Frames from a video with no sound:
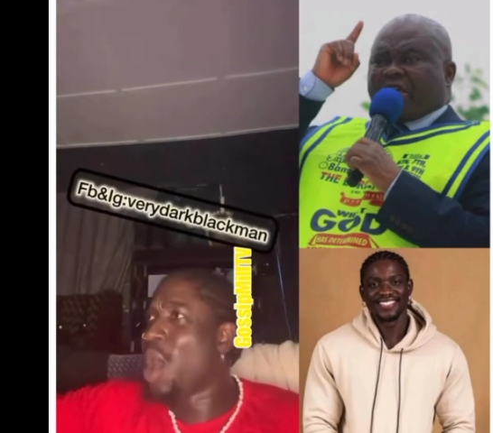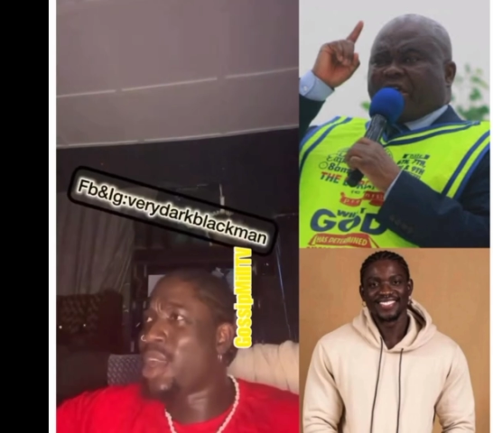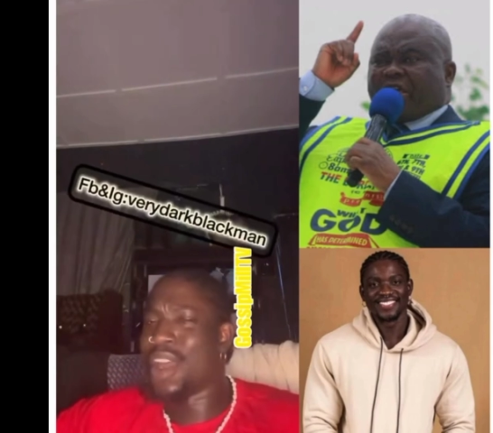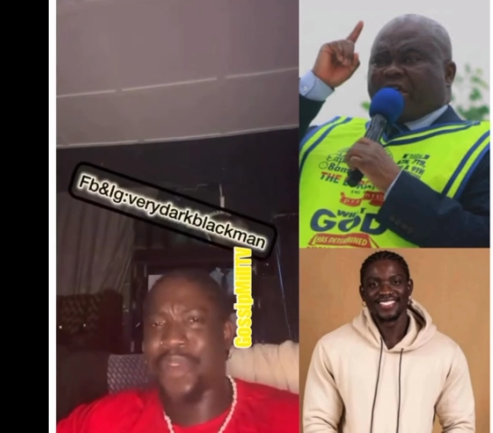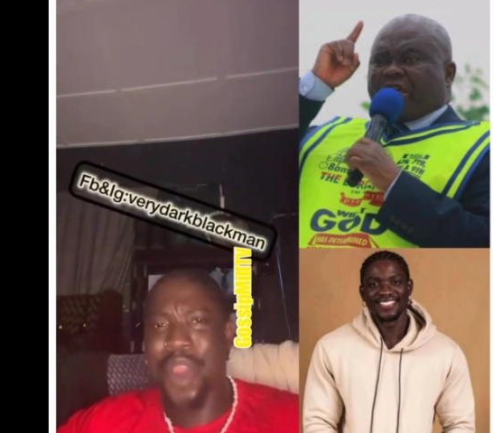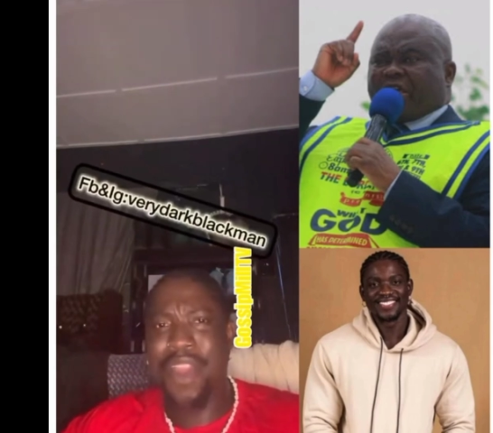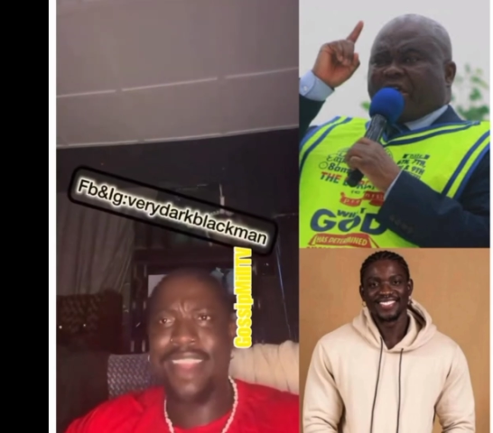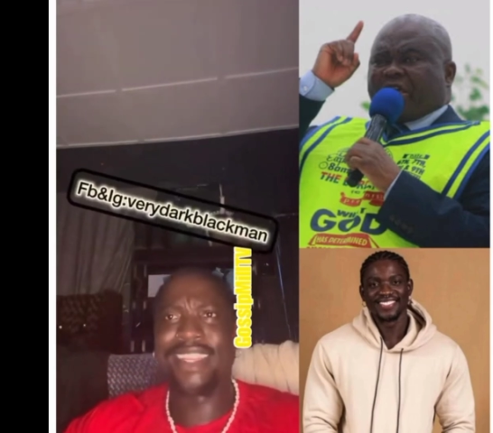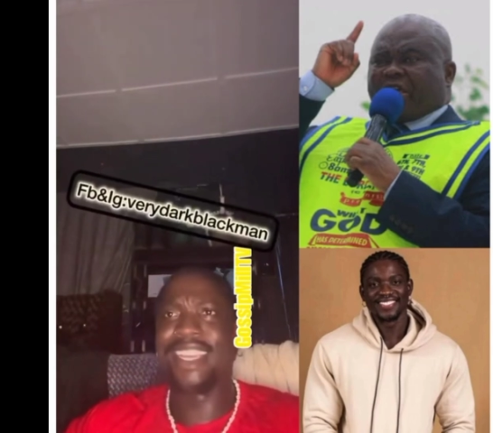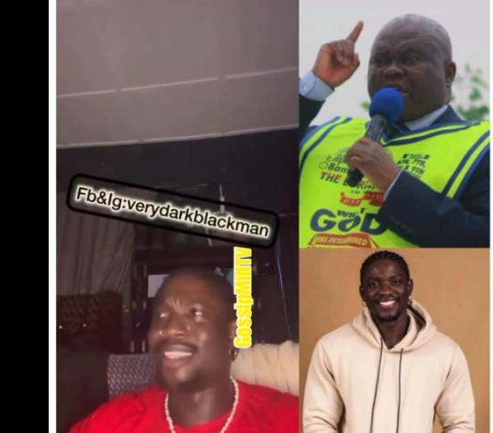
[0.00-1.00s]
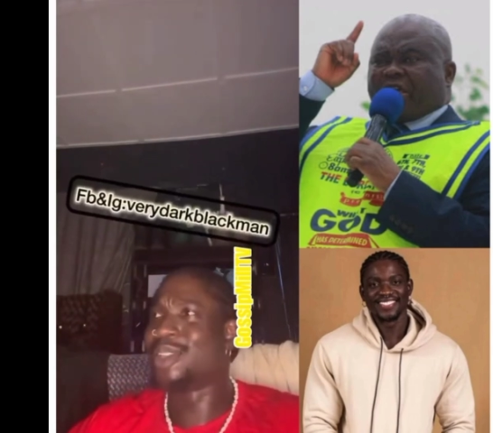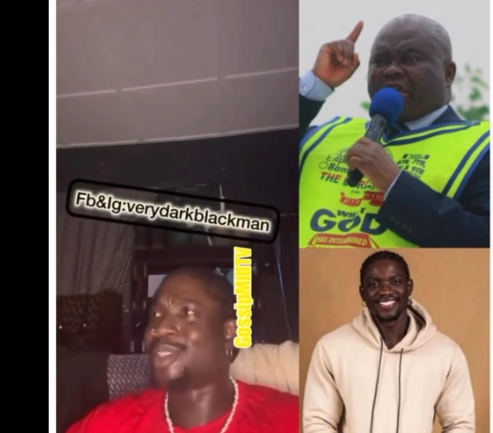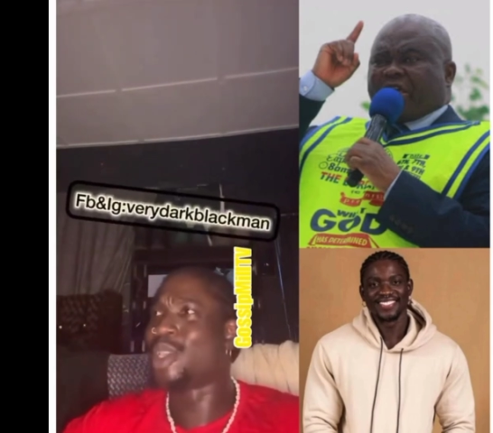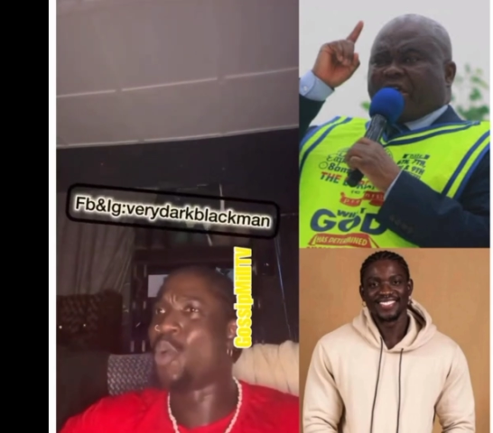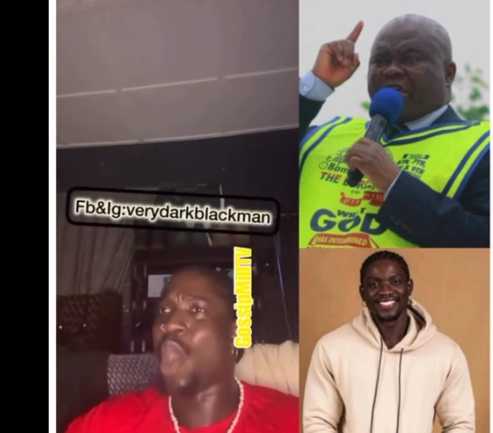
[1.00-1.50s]
Speaker 1: which made him ask
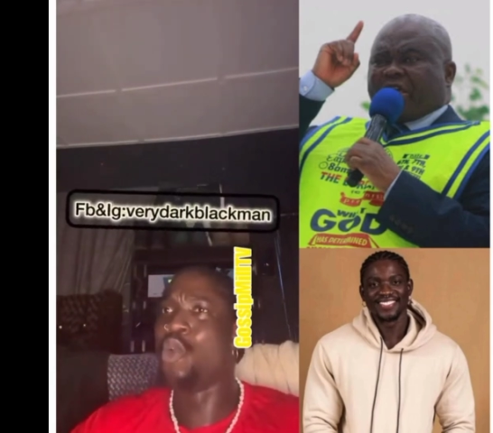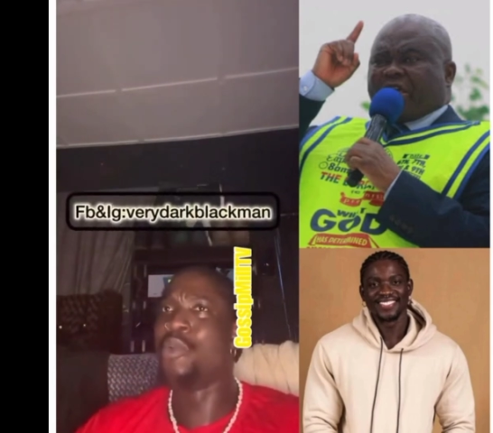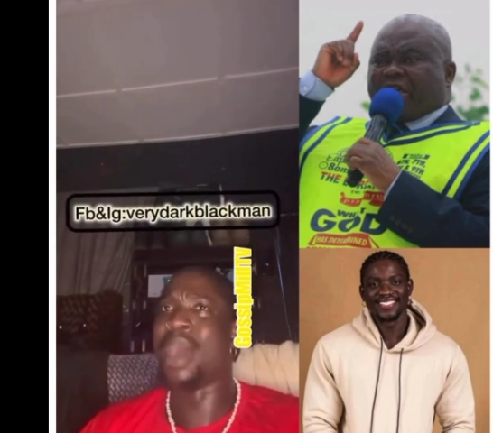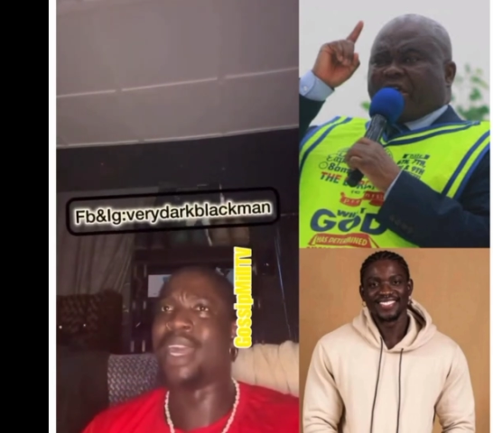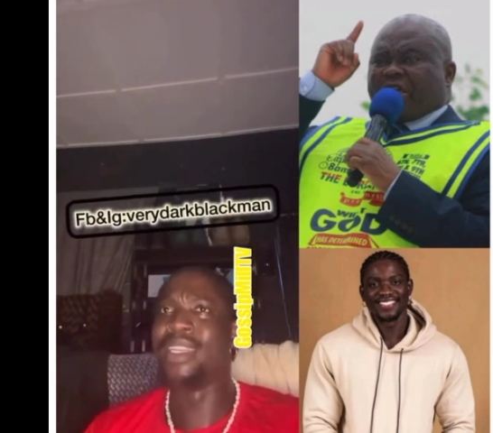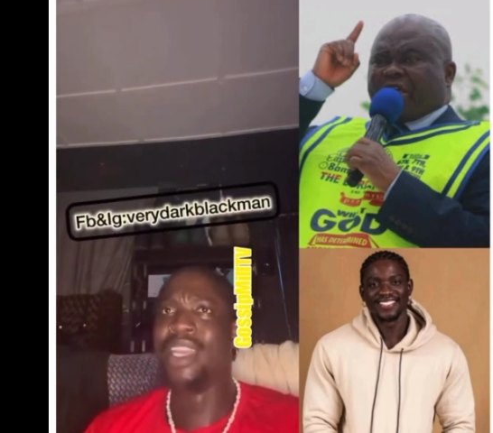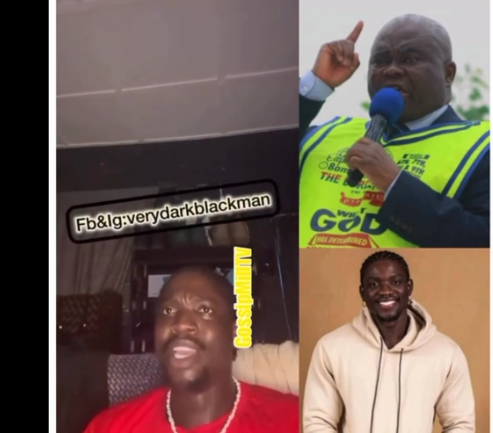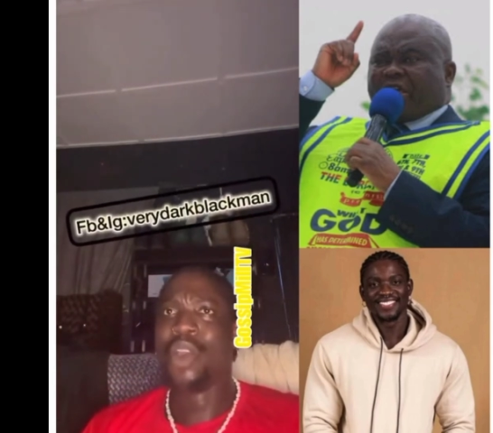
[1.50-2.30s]
it was what?